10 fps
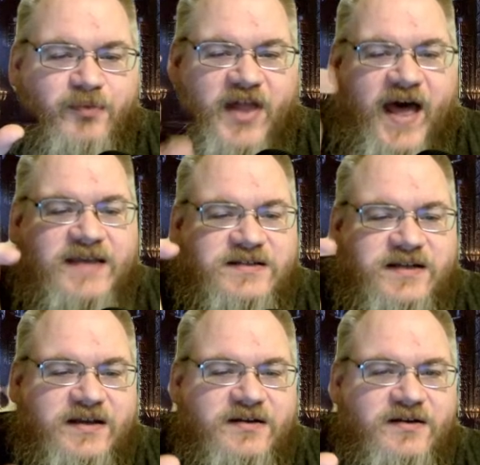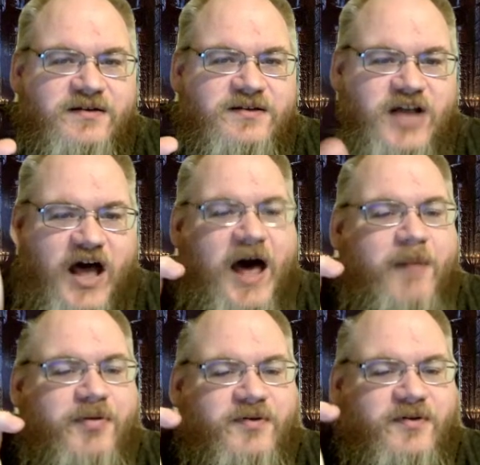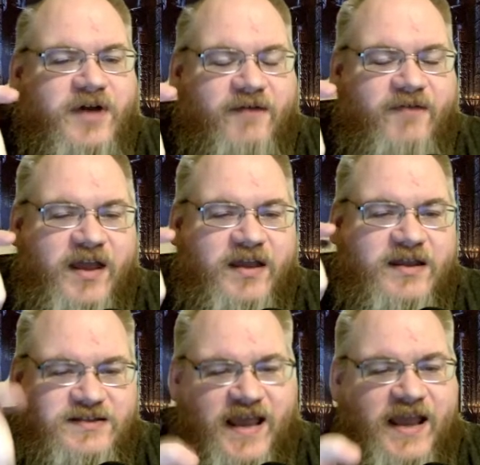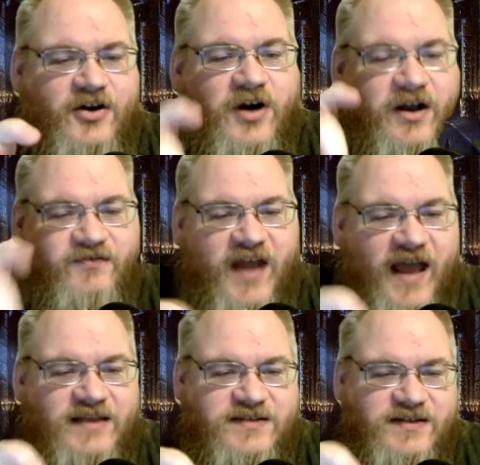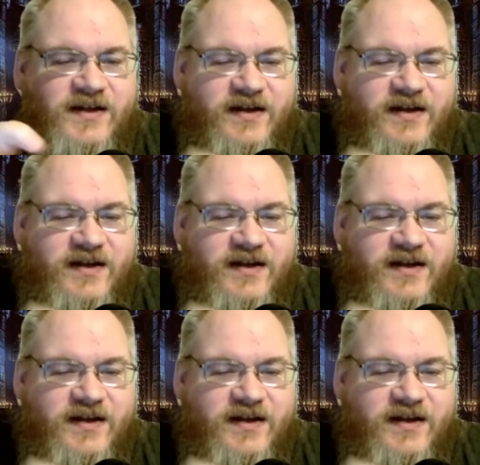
plastic top of a container of dice.